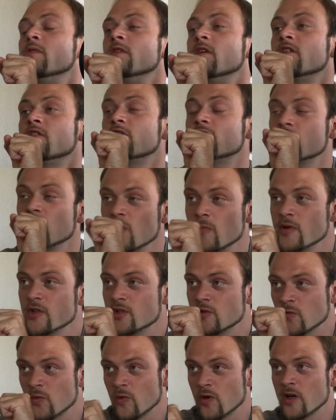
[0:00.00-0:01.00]
But there's so
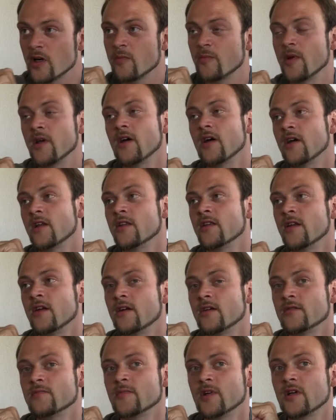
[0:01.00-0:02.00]
much work behind
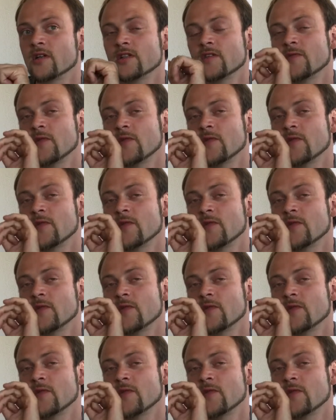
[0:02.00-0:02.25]
there because